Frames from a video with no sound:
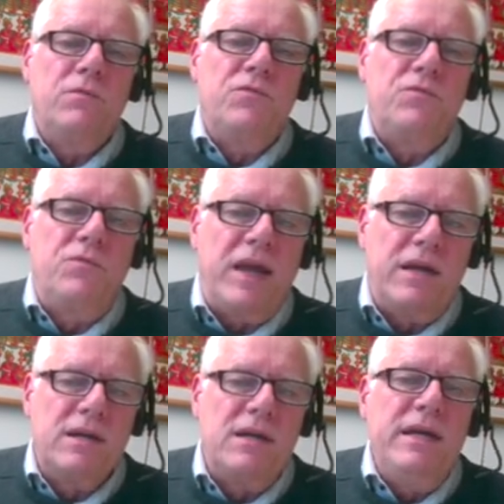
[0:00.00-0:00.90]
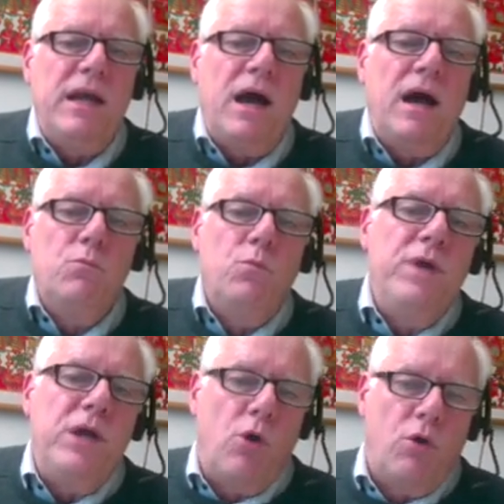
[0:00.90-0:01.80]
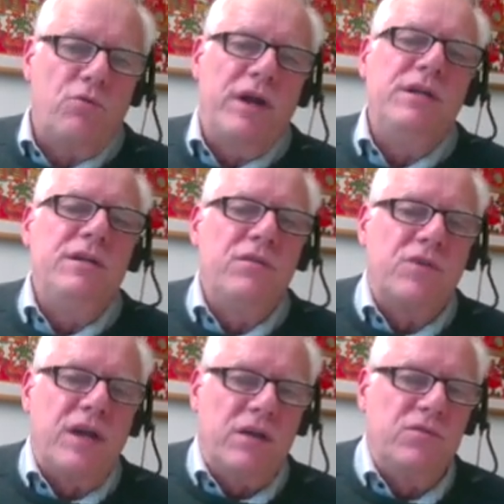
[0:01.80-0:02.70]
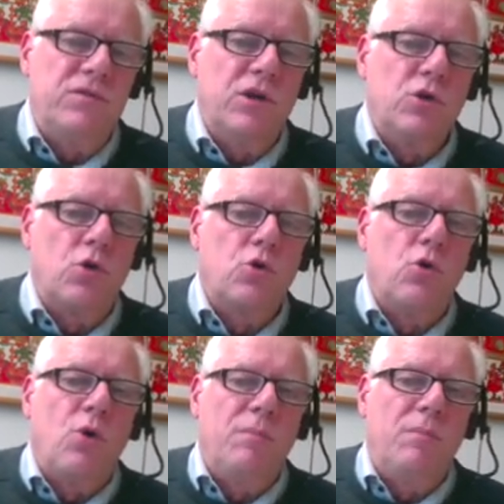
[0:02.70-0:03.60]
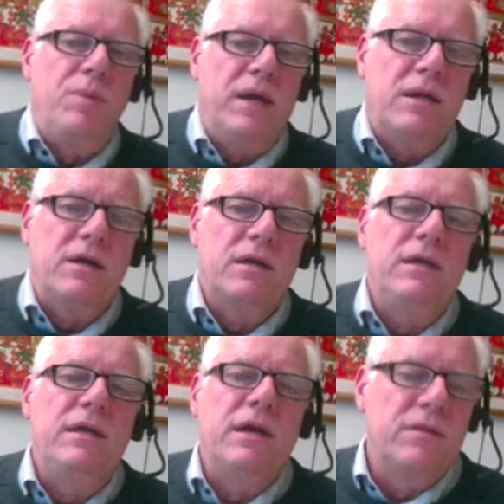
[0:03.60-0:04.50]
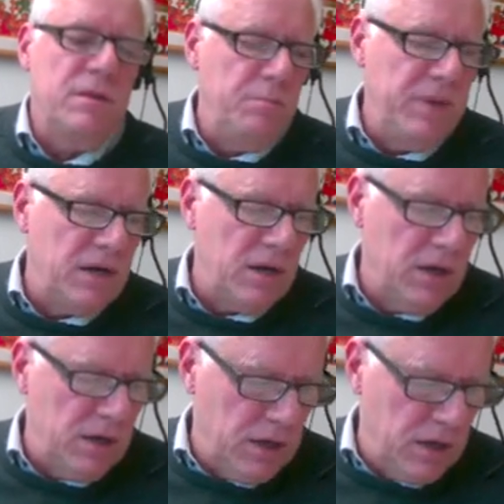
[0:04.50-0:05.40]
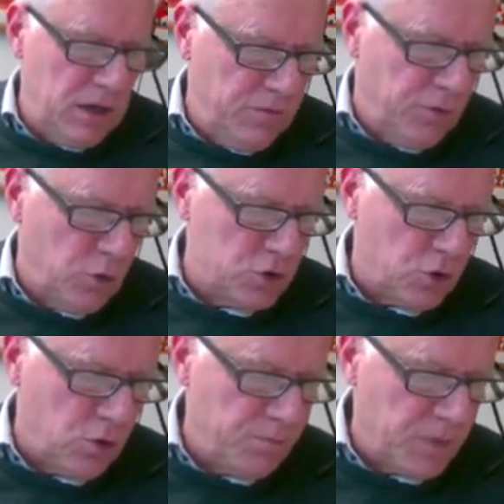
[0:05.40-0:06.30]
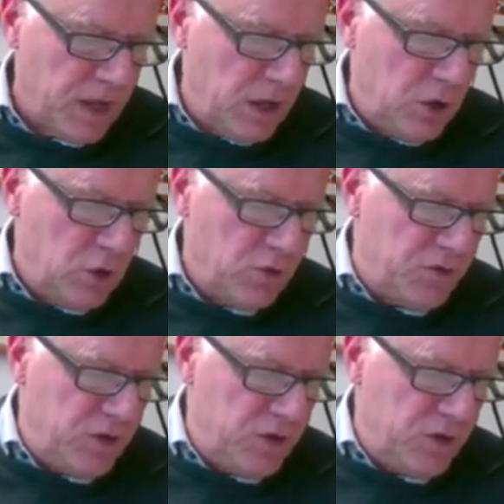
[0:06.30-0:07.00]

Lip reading: Secondly, we already discussed the cocoa pack here in the middle photo. You